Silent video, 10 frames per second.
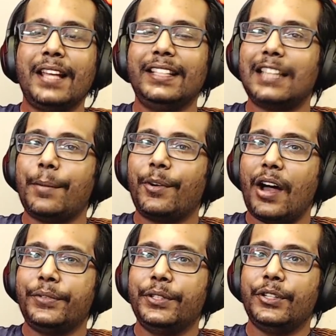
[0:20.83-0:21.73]
This time
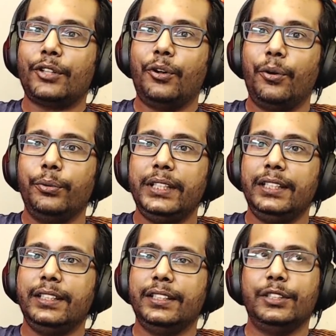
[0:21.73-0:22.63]
around, not
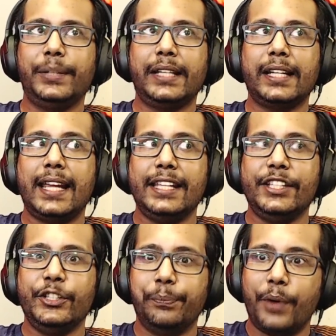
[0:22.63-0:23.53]
only do we get a
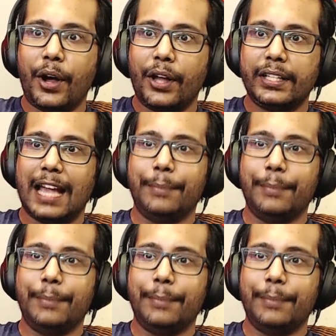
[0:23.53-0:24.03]
new Bond,